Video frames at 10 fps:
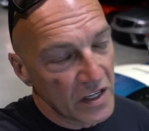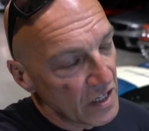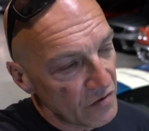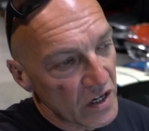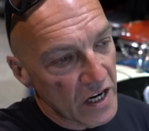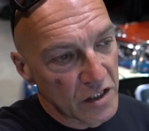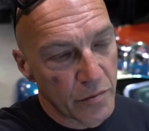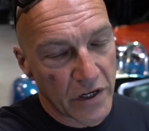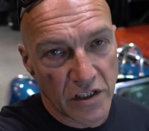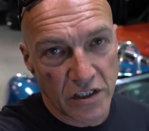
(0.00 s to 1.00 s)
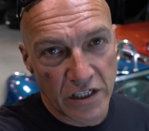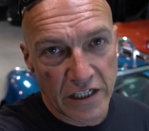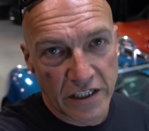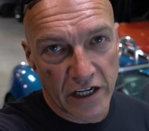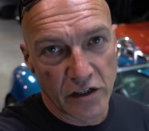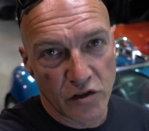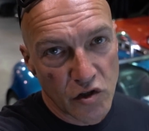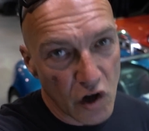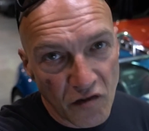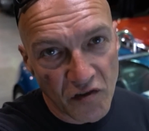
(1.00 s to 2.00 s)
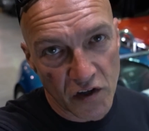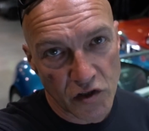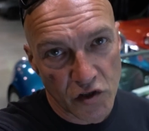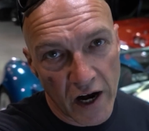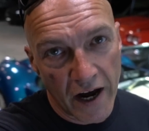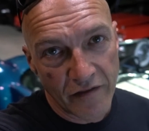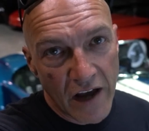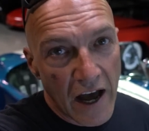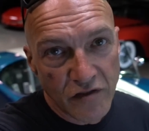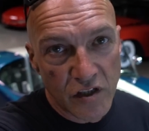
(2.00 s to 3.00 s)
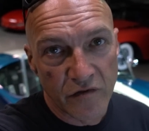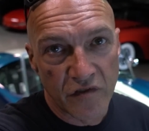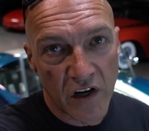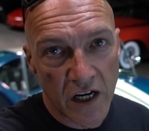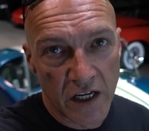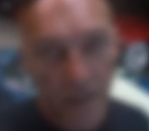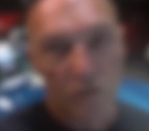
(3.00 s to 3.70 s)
give you guys a bunch of details, go for a drive, have some fun.